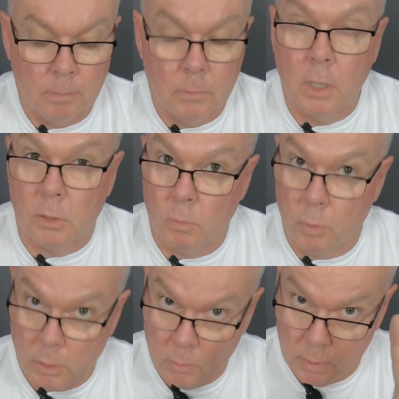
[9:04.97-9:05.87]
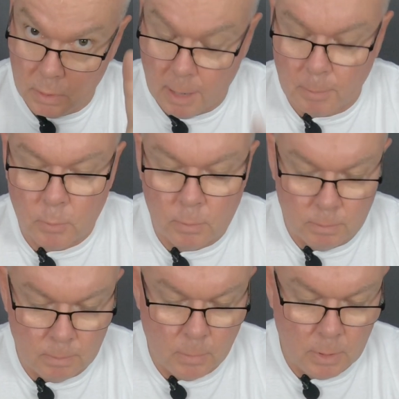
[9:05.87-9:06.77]
Doesn't work with Apple.
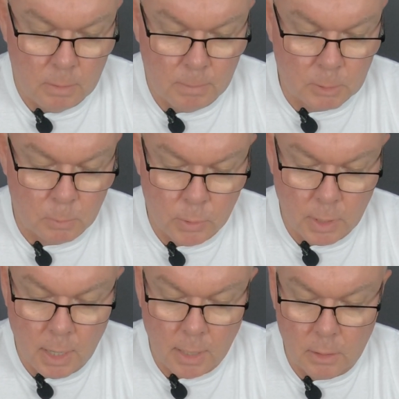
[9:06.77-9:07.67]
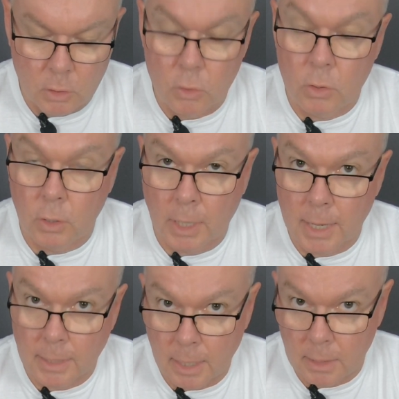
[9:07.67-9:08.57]
Must point that out. You
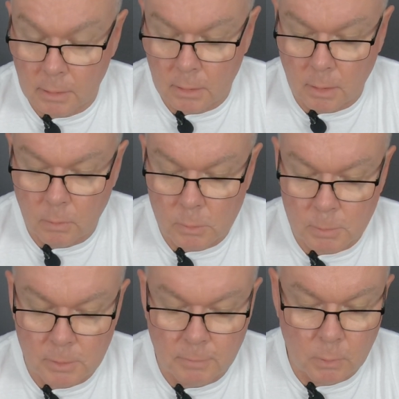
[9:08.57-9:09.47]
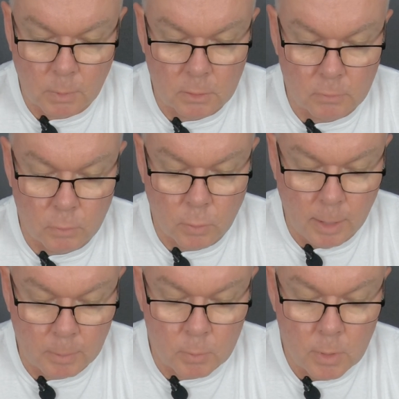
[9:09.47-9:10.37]
can get specific ones for
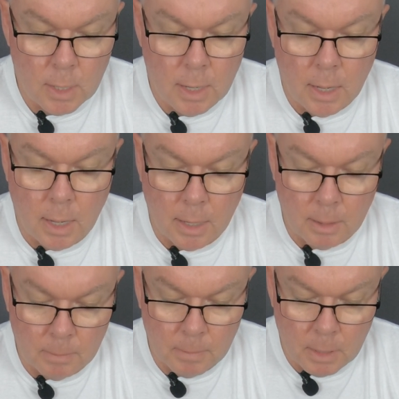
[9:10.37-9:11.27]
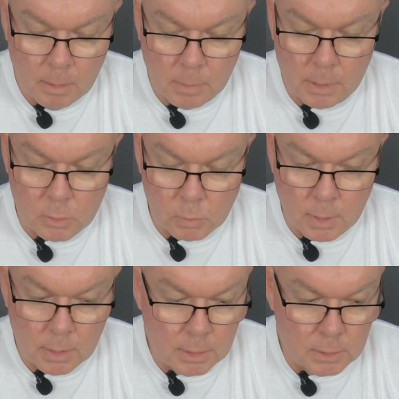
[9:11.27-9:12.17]
Apple, but this
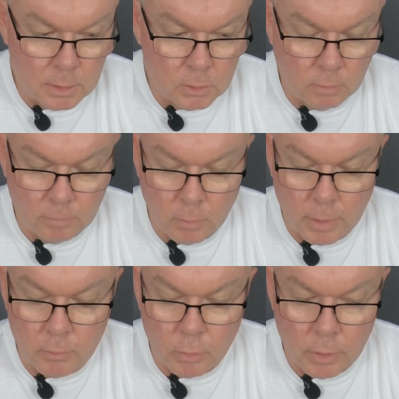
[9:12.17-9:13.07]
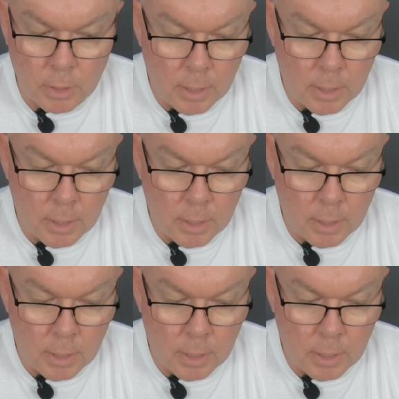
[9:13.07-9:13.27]
one is designed for Android.